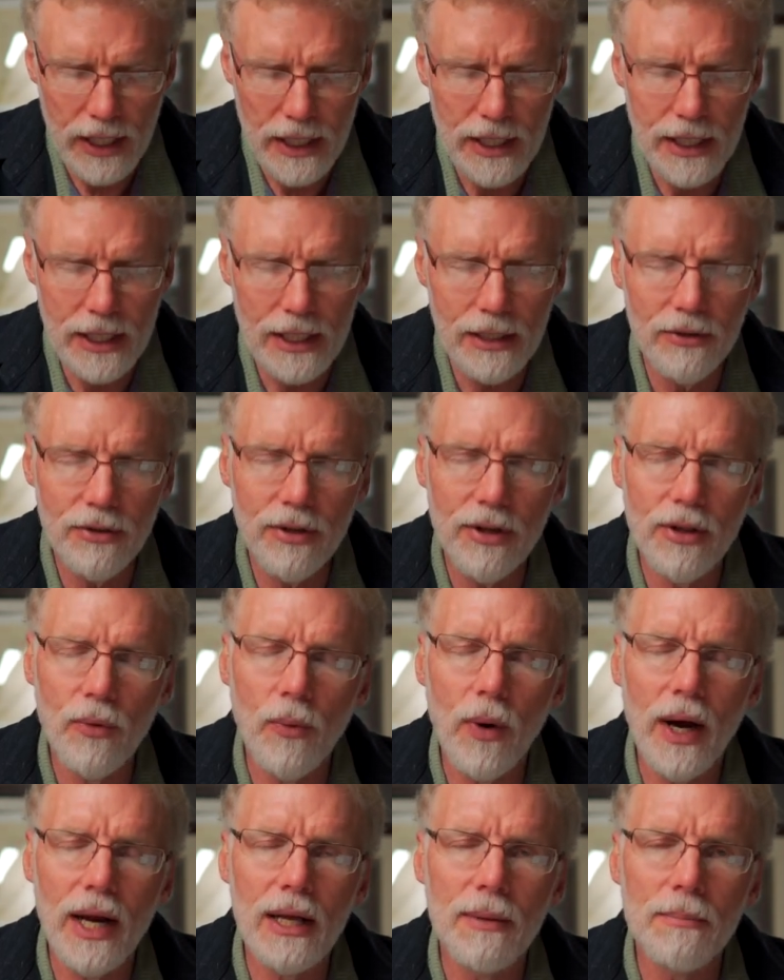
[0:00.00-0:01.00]
into the
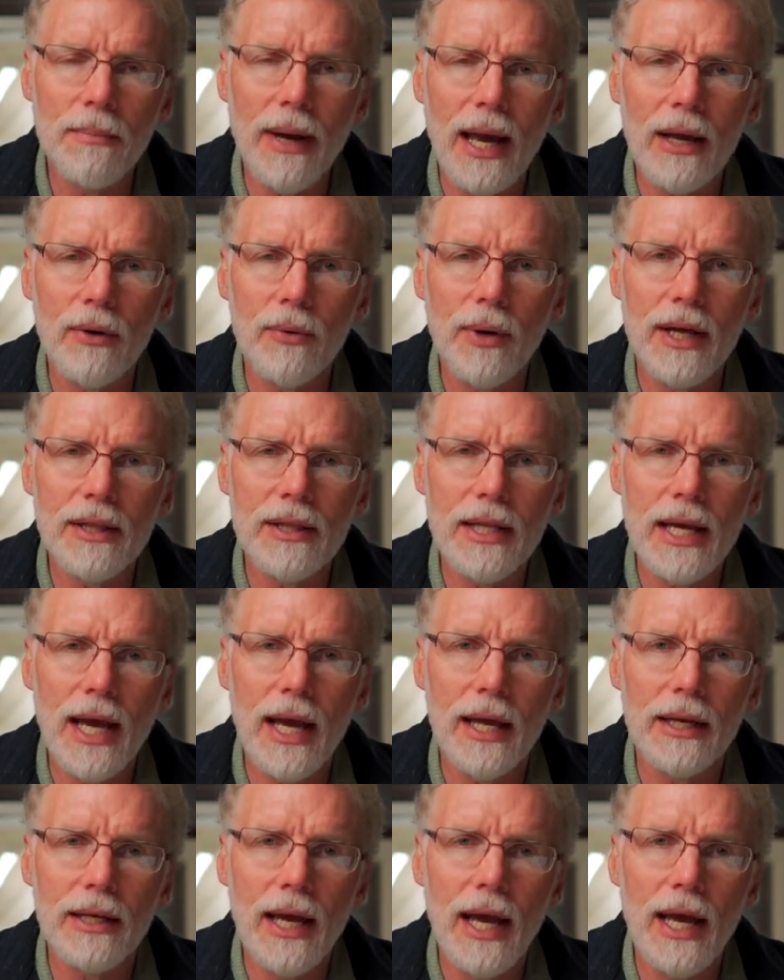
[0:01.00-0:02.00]
wedding banquet at the
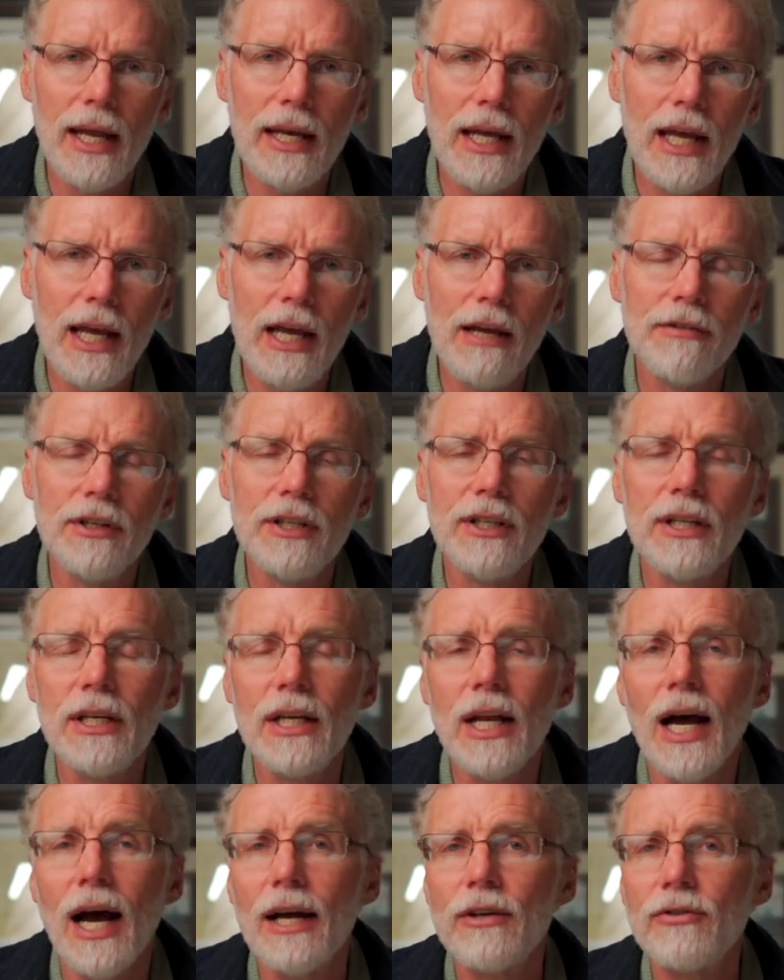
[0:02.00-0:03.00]
end, and even
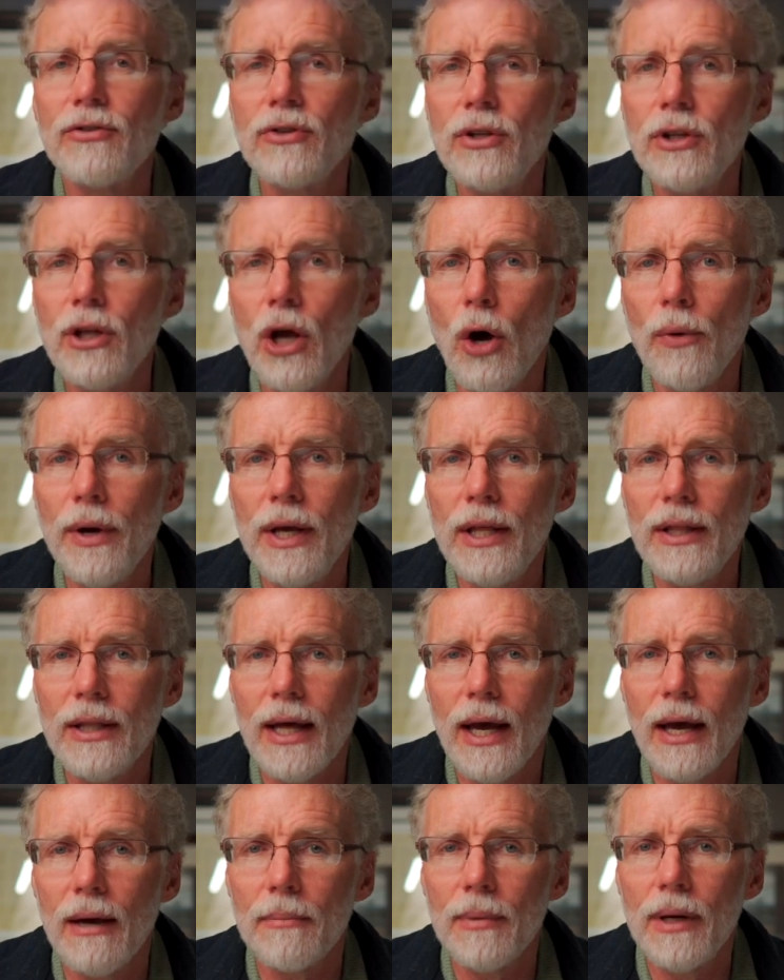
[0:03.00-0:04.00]
denies knowing
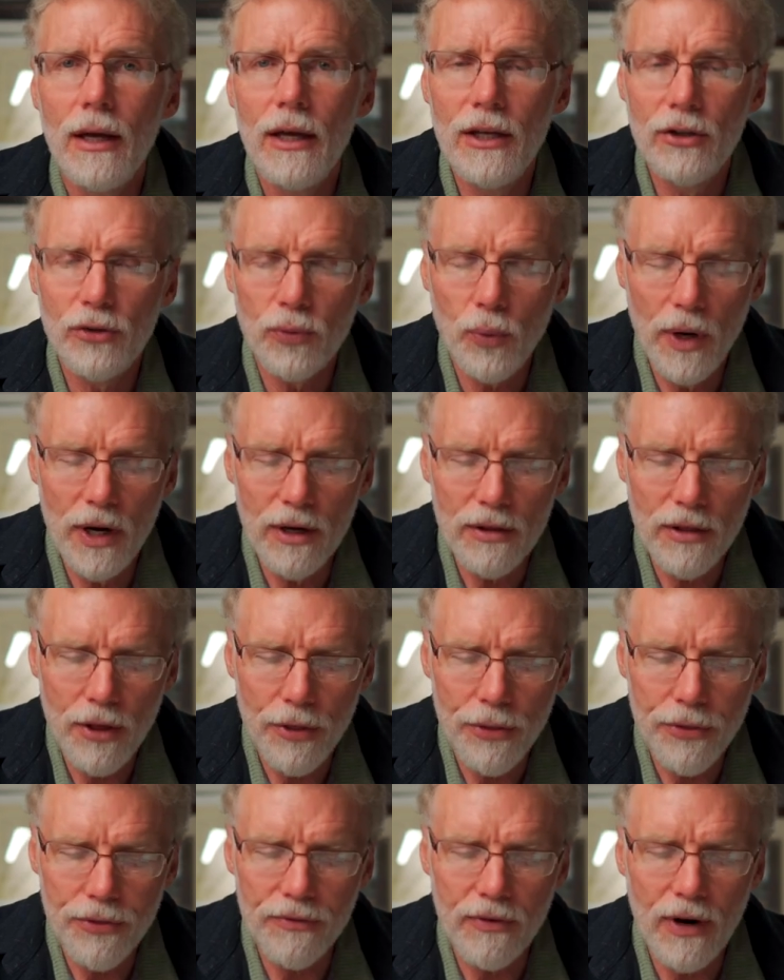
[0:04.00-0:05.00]
them, is where the
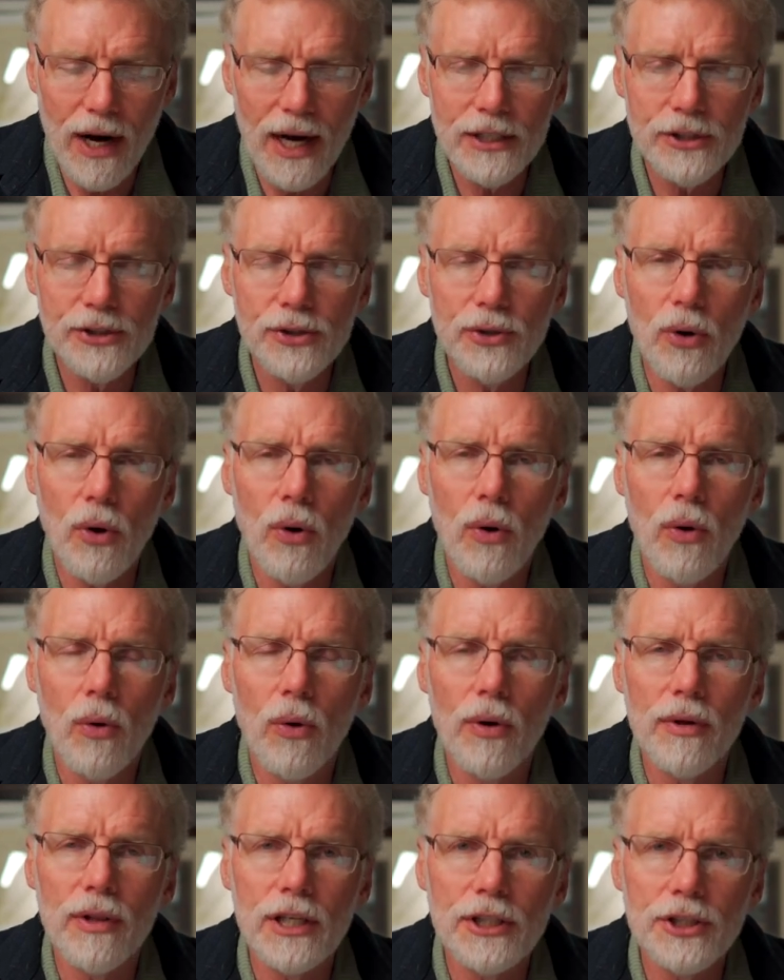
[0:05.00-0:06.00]
thrust
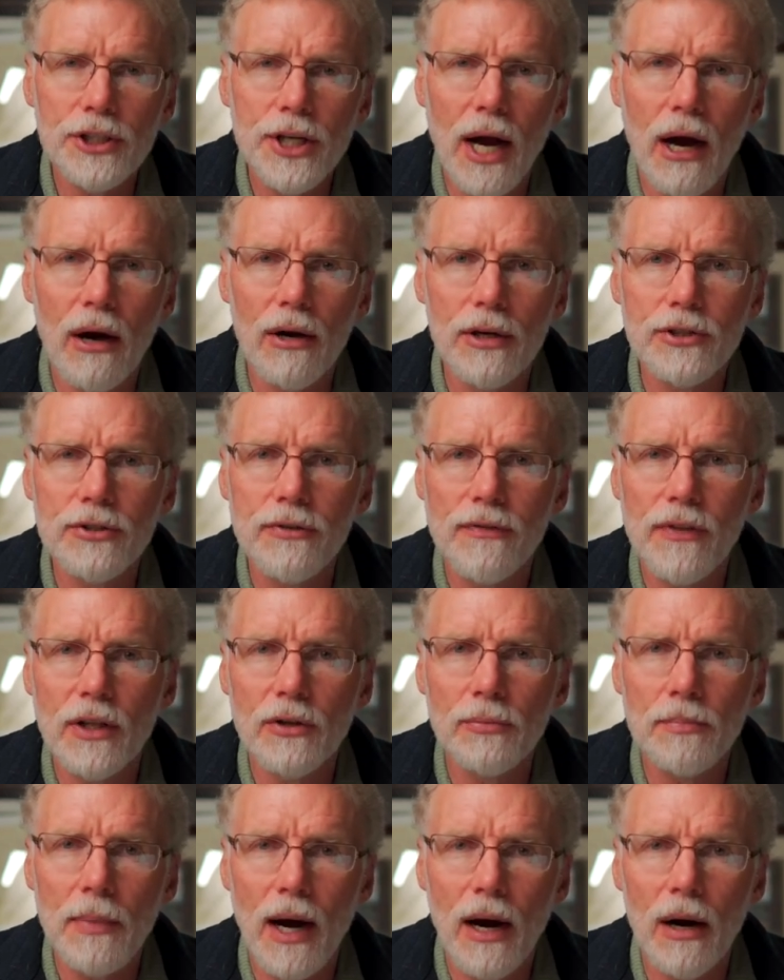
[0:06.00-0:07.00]
or the challenge of
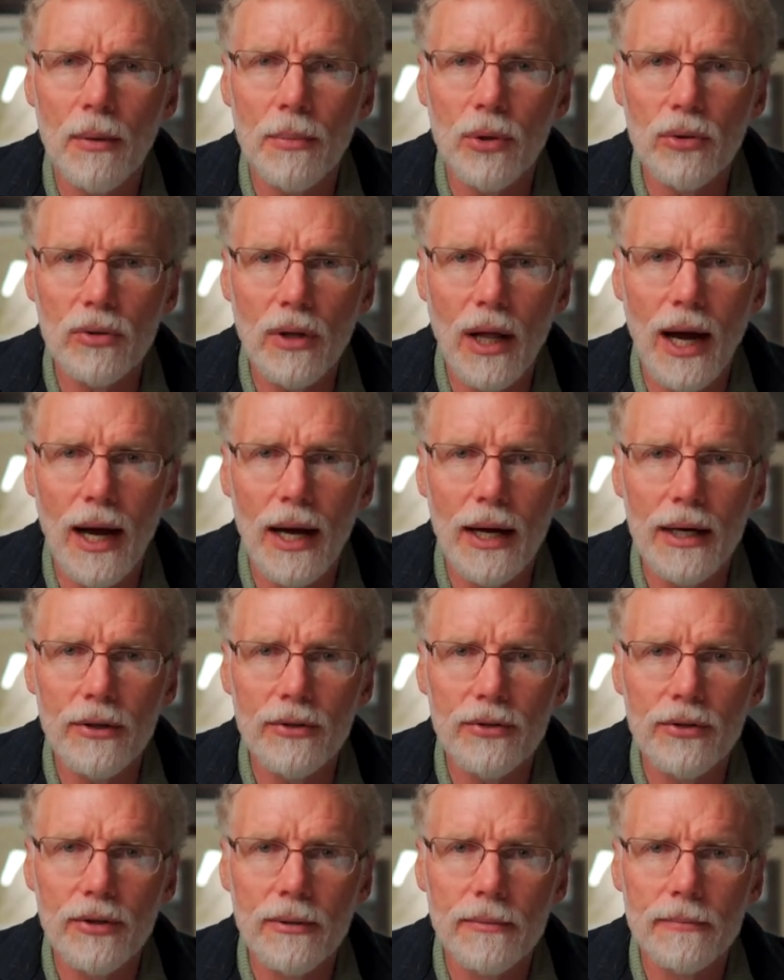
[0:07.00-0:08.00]
this parable
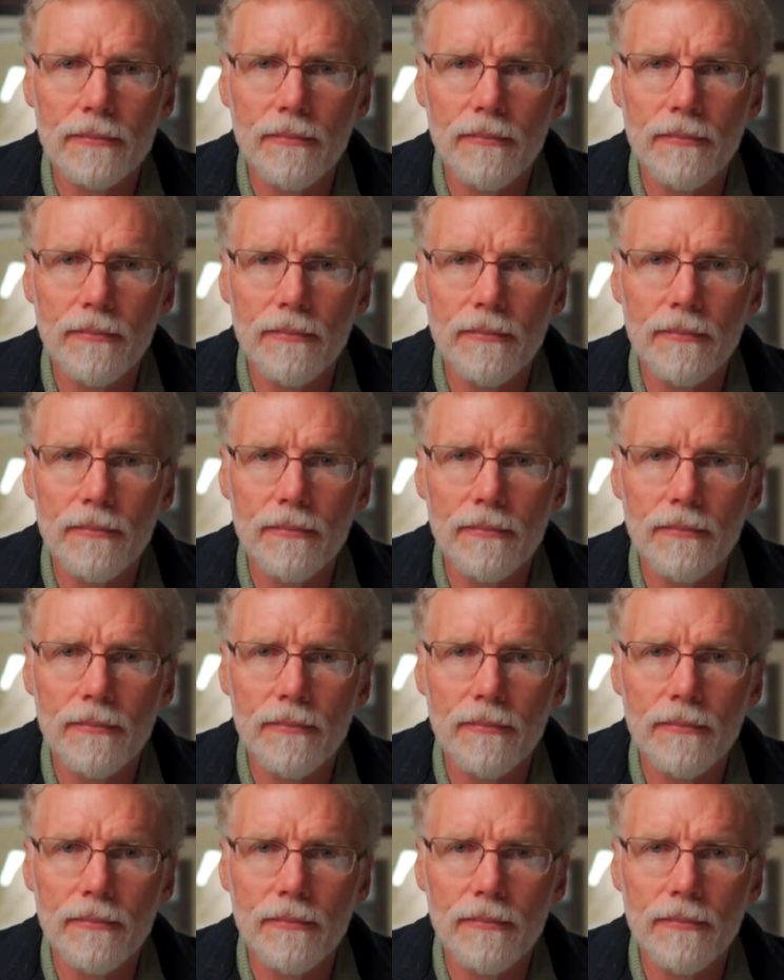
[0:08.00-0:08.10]
lies.